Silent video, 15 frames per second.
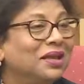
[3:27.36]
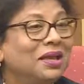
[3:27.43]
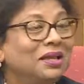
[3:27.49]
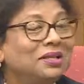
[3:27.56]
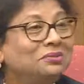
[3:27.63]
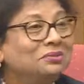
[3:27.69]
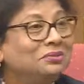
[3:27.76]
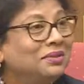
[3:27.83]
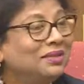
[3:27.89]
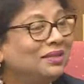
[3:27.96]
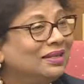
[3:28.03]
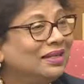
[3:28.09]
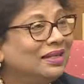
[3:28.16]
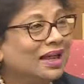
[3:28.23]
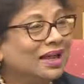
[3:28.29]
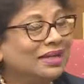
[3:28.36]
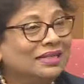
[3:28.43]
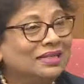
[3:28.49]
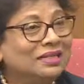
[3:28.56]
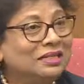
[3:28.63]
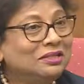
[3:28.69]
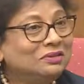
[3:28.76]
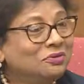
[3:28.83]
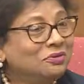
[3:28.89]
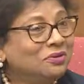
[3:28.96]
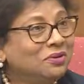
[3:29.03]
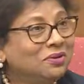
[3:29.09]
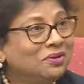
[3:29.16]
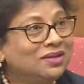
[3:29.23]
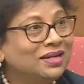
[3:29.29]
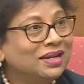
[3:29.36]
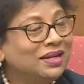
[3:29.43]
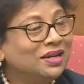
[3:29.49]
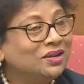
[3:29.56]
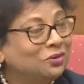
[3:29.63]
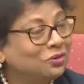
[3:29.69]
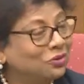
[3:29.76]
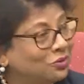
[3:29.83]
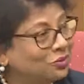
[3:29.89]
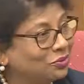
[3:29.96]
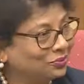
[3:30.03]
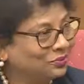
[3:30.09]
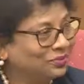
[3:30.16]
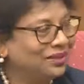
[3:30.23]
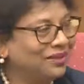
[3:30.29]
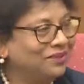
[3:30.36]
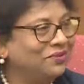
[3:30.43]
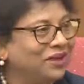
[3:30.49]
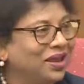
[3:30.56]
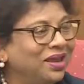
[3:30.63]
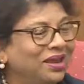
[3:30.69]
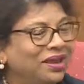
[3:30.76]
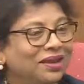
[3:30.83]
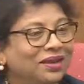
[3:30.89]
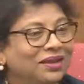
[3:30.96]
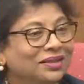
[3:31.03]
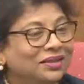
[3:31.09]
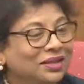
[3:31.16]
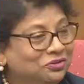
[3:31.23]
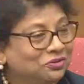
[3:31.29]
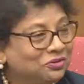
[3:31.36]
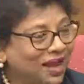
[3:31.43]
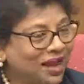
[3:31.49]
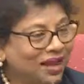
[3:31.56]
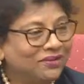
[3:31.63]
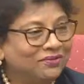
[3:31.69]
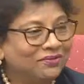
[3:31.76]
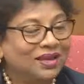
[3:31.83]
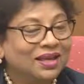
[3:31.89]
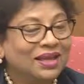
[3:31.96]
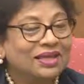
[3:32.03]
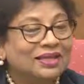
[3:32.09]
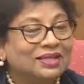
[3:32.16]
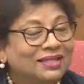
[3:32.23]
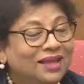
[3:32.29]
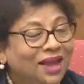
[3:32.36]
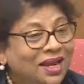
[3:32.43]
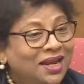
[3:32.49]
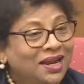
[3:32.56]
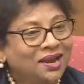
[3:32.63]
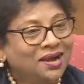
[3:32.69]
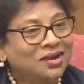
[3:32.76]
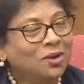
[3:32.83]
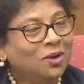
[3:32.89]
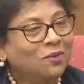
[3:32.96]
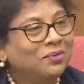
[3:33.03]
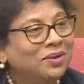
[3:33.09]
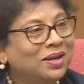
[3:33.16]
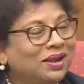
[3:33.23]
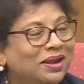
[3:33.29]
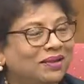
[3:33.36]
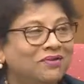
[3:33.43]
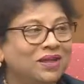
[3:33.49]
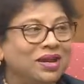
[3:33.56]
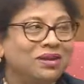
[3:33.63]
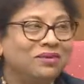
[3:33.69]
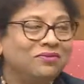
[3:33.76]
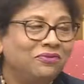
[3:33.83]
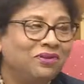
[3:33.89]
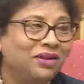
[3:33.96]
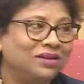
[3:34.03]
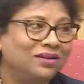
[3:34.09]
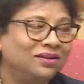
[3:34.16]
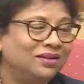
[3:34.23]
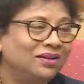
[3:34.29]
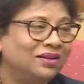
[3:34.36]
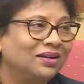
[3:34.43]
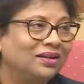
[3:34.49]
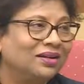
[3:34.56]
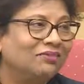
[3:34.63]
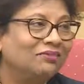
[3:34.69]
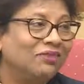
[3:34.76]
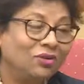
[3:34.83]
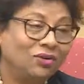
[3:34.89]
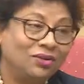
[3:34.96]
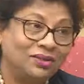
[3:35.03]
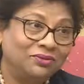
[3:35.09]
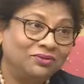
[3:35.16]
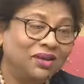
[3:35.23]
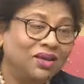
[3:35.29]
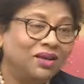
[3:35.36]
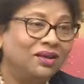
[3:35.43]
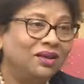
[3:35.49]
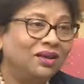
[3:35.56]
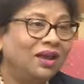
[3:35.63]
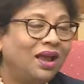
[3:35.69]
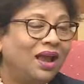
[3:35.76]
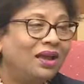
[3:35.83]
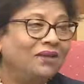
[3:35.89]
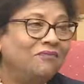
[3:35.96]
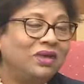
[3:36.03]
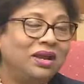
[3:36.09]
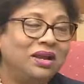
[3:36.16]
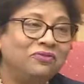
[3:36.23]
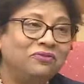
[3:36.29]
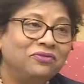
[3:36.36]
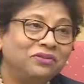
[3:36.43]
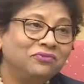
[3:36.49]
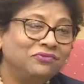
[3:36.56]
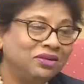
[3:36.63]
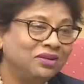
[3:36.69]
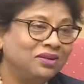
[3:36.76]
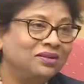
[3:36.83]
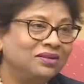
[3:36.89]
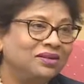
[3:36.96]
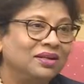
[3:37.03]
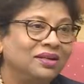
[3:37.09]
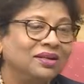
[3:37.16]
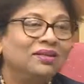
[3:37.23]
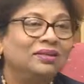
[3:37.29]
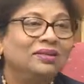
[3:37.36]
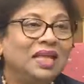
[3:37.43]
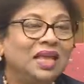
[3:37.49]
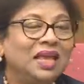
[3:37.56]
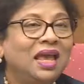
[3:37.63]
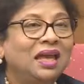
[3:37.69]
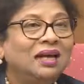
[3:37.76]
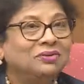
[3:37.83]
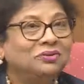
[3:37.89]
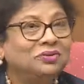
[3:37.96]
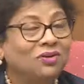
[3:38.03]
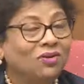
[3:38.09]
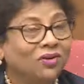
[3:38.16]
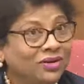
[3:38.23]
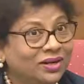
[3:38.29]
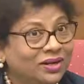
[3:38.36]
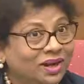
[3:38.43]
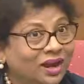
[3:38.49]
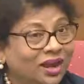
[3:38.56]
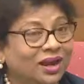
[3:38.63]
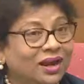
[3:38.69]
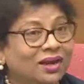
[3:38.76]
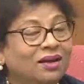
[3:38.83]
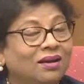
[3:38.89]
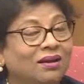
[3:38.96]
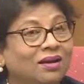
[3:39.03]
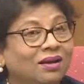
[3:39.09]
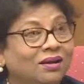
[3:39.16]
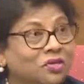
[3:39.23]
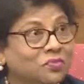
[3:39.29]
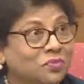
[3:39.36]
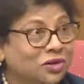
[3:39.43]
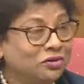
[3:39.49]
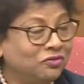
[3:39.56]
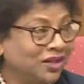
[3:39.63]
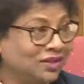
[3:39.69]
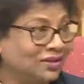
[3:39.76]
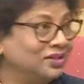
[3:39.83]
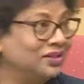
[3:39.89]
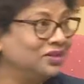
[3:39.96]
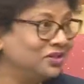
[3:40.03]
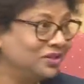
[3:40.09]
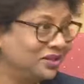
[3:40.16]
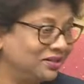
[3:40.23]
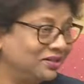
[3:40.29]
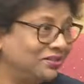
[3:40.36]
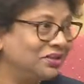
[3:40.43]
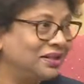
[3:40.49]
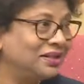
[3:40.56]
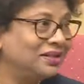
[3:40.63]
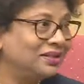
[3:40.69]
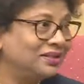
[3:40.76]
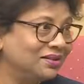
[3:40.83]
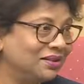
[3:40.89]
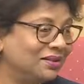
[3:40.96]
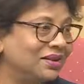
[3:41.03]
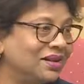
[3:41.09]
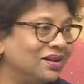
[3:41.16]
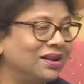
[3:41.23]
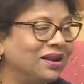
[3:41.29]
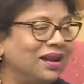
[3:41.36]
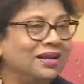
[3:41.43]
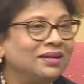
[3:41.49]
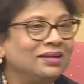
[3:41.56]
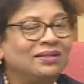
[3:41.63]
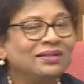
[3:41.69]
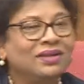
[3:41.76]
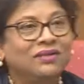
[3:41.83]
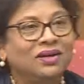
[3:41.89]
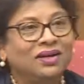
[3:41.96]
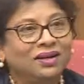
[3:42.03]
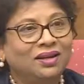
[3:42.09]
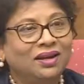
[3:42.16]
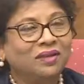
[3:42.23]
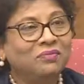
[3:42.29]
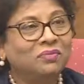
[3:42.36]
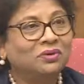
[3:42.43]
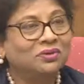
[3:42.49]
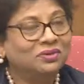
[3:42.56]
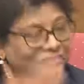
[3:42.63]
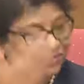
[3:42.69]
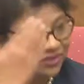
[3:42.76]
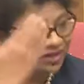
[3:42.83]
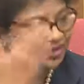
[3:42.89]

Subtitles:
So SEZs could not really grow the way they should have. China adopted a very different philosophy and very different vision. They actually already had a large manufacturing share when they started in 1979 because of their